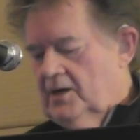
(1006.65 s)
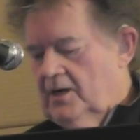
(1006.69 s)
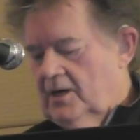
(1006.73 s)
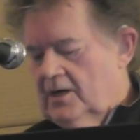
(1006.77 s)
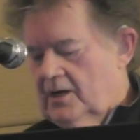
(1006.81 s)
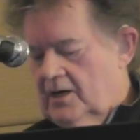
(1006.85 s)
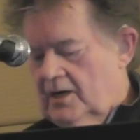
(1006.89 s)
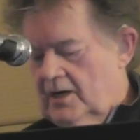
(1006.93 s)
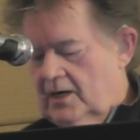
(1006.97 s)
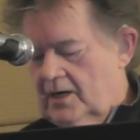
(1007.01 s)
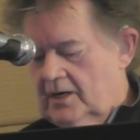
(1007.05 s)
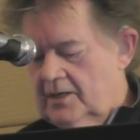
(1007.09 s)

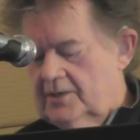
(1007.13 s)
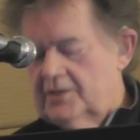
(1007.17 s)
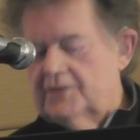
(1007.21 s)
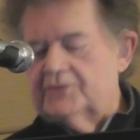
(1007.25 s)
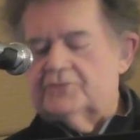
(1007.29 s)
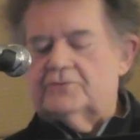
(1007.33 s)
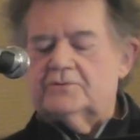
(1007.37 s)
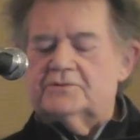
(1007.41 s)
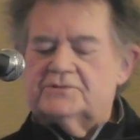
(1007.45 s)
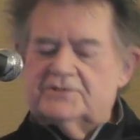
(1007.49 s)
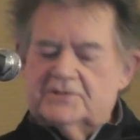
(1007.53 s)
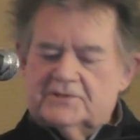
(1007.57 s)
Uh,
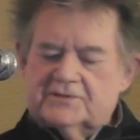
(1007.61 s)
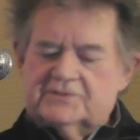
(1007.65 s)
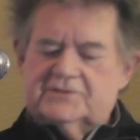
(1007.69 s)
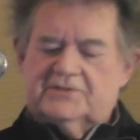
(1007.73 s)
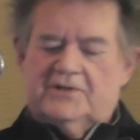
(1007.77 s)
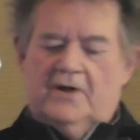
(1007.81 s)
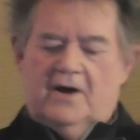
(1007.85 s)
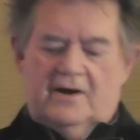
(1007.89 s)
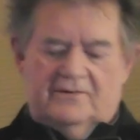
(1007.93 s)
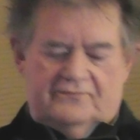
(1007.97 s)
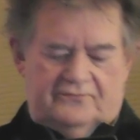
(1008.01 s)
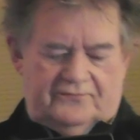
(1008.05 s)
interesting
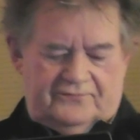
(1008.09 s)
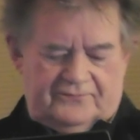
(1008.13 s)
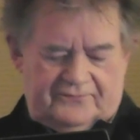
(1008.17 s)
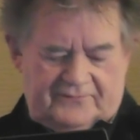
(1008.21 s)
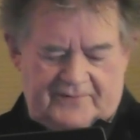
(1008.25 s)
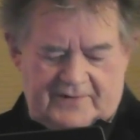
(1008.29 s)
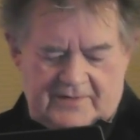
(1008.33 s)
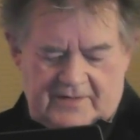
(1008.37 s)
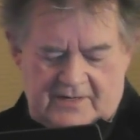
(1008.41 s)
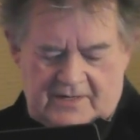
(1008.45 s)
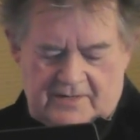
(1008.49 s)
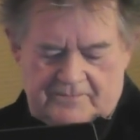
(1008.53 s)
stuff.
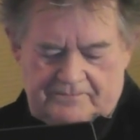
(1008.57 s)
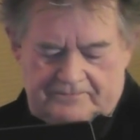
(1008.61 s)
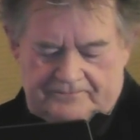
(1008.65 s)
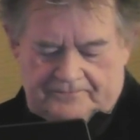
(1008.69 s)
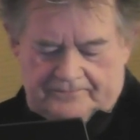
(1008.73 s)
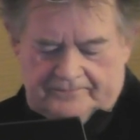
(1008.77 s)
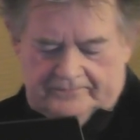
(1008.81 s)
Um,